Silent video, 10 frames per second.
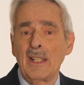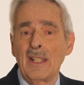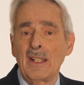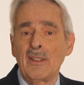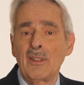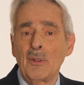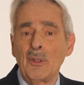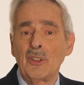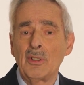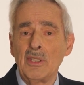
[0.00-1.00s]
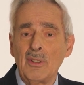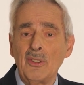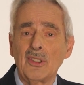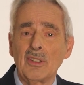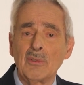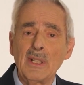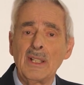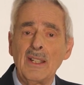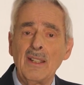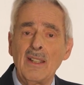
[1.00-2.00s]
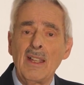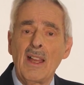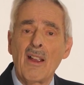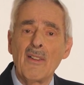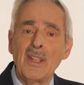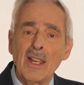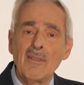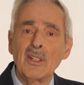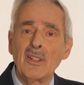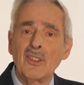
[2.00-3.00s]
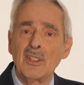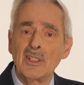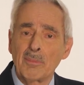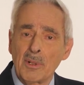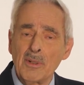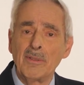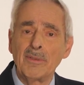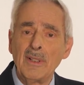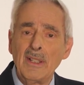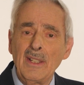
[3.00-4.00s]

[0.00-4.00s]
And those who use it really are the evidence and the proof